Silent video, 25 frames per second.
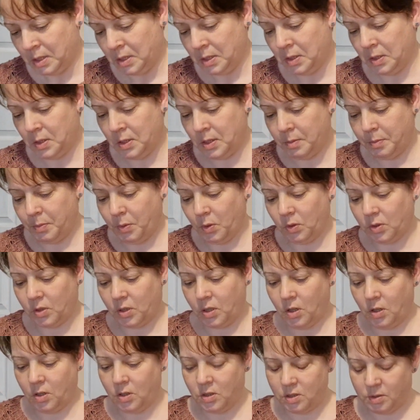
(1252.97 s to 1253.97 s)
on the
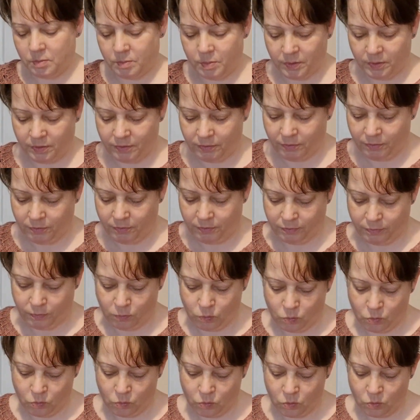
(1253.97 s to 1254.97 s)
podcast
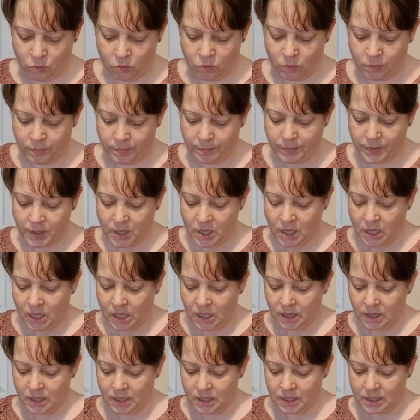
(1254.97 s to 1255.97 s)
before.
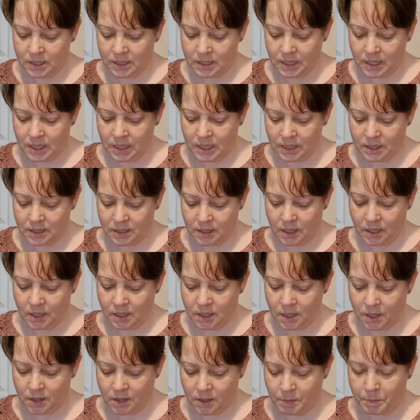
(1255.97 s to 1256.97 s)
This is
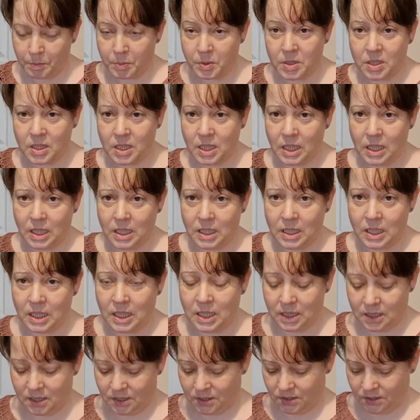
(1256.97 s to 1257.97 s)
another Petite
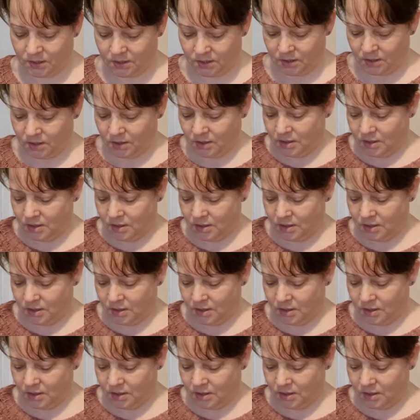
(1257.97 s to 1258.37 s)
Knits